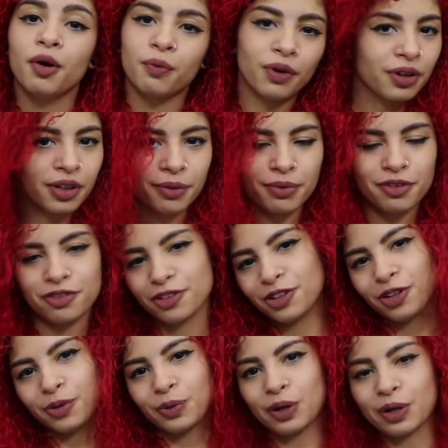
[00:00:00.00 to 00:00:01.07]
Welcome if you're
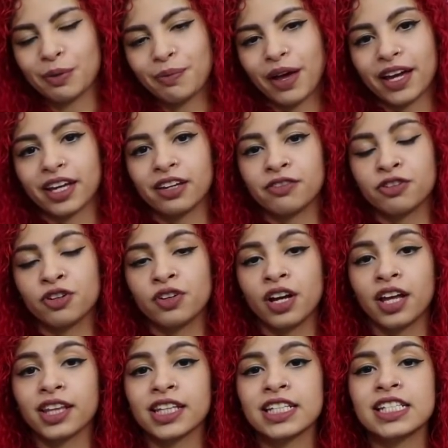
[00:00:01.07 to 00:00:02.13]
new, welcome back if you're
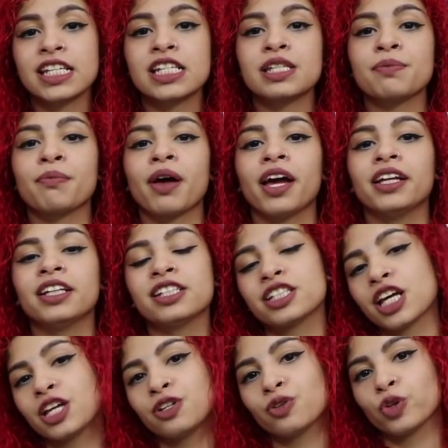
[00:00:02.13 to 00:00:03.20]
not. This is my
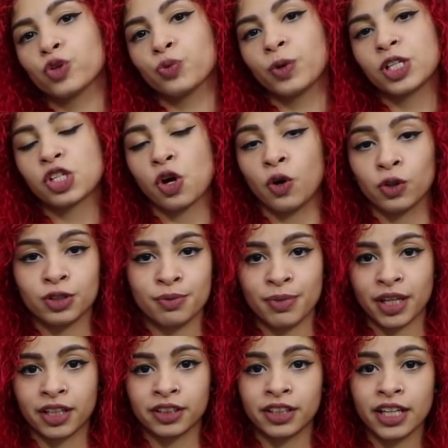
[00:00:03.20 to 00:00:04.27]
Nintendo Switch
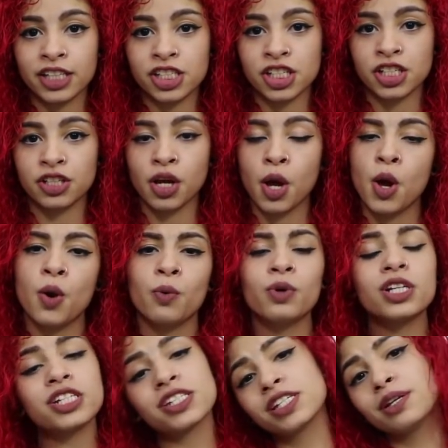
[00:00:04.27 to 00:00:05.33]
Ultimate Collection,
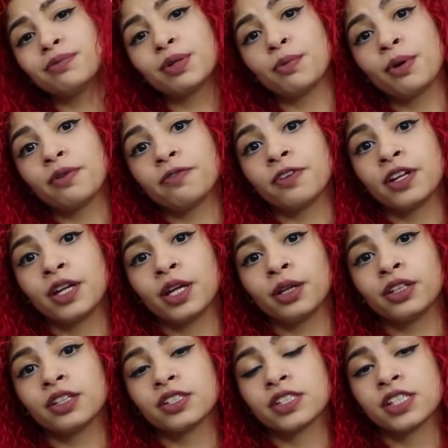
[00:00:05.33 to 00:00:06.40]
which seemed a bit
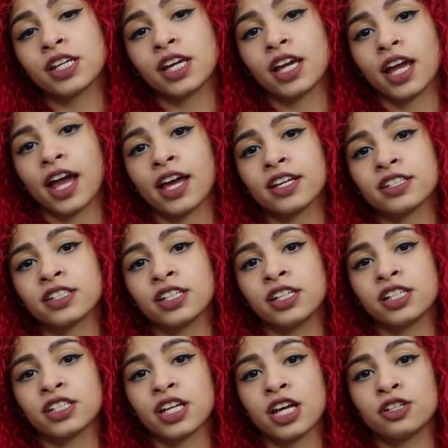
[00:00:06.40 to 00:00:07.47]
fitting seeing as the
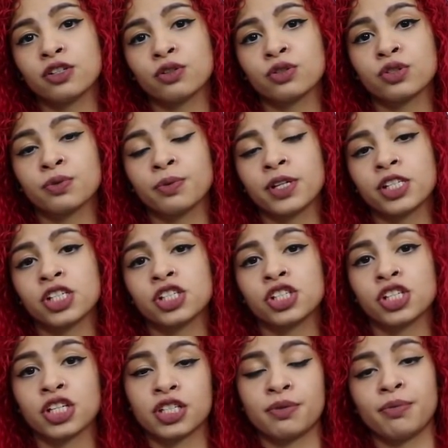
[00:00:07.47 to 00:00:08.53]
Nintendo Switch
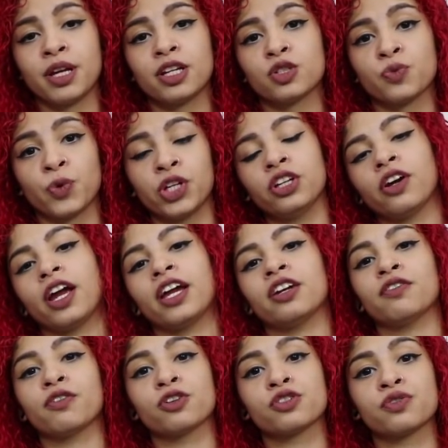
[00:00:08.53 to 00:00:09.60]
just made its 1-year
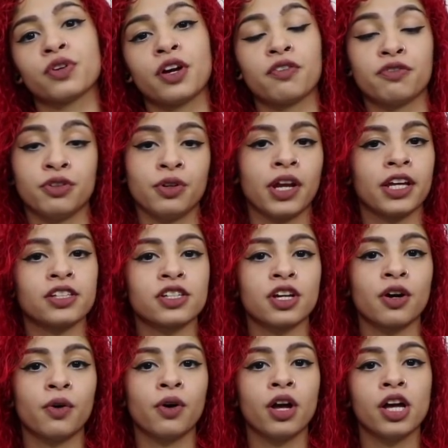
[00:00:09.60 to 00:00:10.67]
anniversary a few days
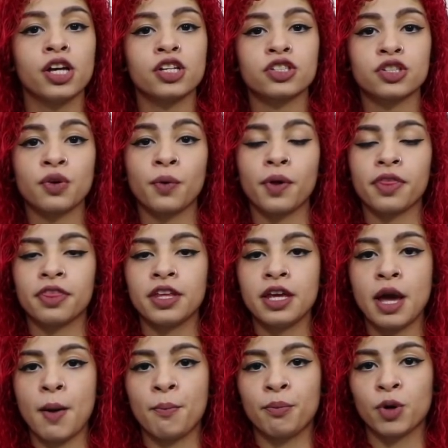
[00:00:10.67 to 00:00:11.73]
ago. So
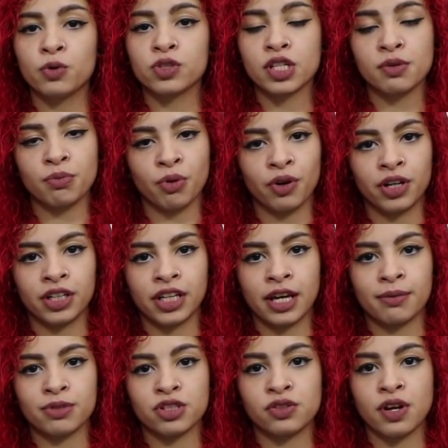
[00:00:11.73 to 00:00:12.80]
the most important
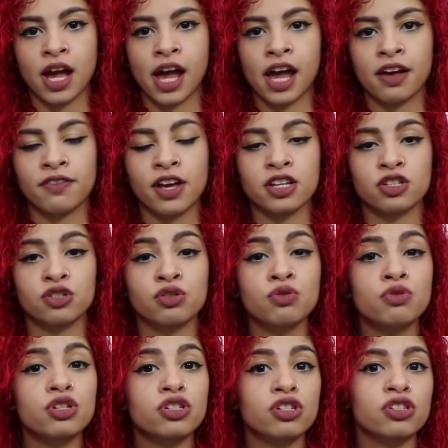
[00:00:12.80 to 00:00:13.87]
games to have as
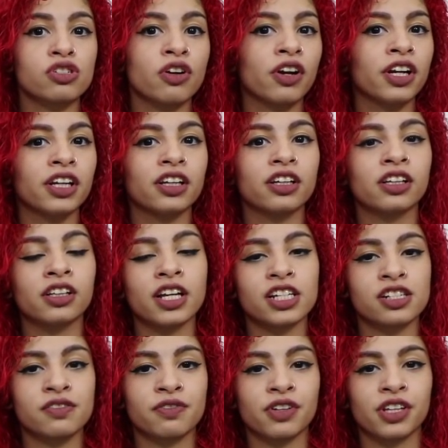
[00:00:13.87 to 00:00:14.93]
soon as you're starting a
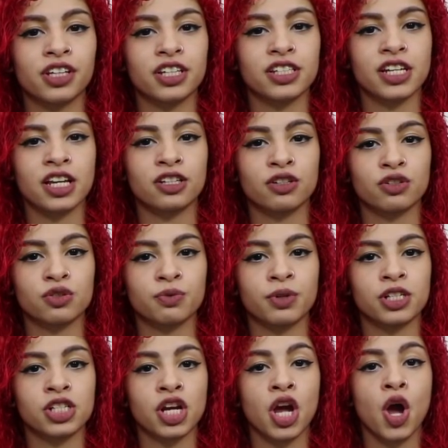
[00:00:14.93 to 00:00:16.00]
collection for the Nintendo
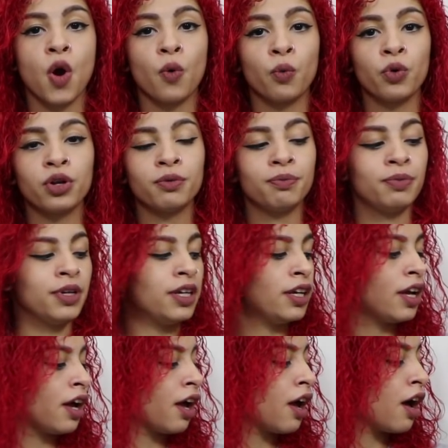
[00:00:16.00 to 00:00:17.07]
Switch would be
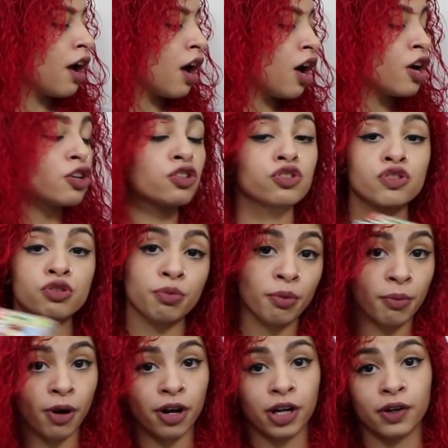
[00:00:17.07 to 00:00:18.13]

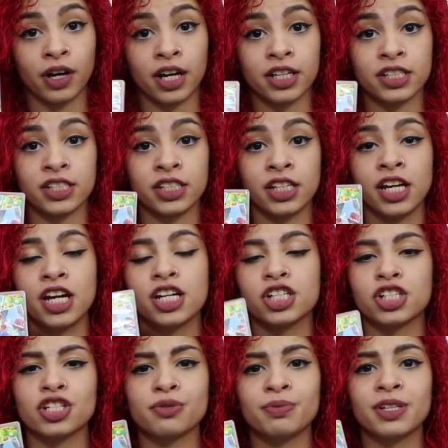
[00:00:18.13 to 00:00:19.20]
Super Mario Odyssey,
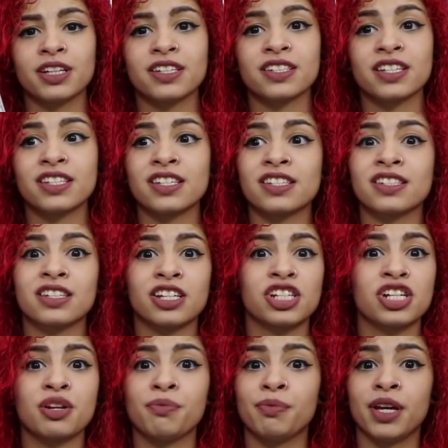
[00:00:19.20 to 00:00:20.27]
just because this is
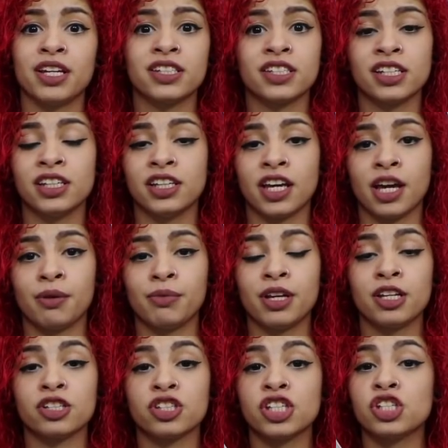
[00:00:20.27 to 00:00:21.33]
such an amazing game.
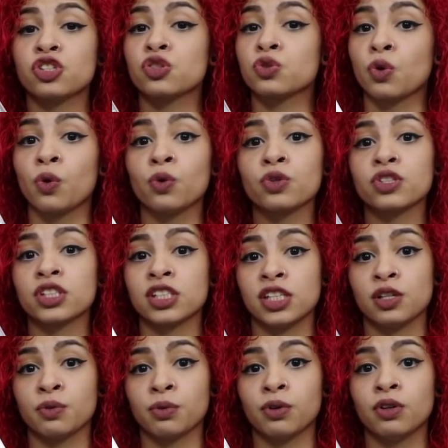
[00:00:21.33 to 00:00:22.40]
It is the sole
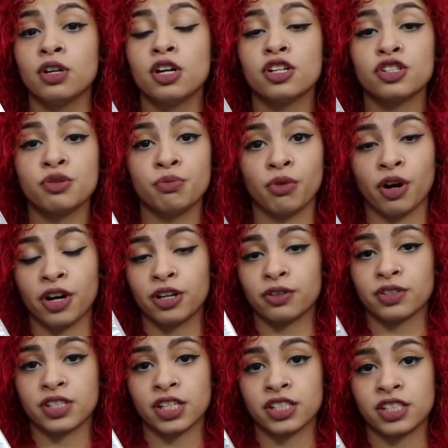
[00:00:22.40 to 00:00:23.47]
sequel to Mario
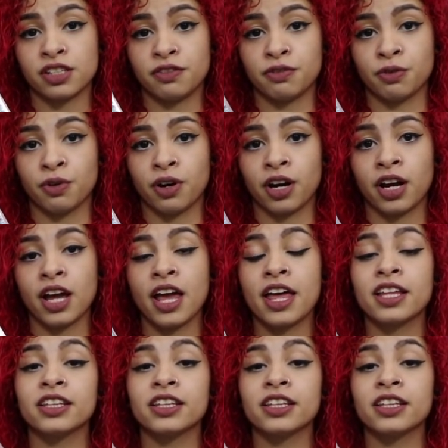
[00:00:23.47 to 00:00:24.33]
64.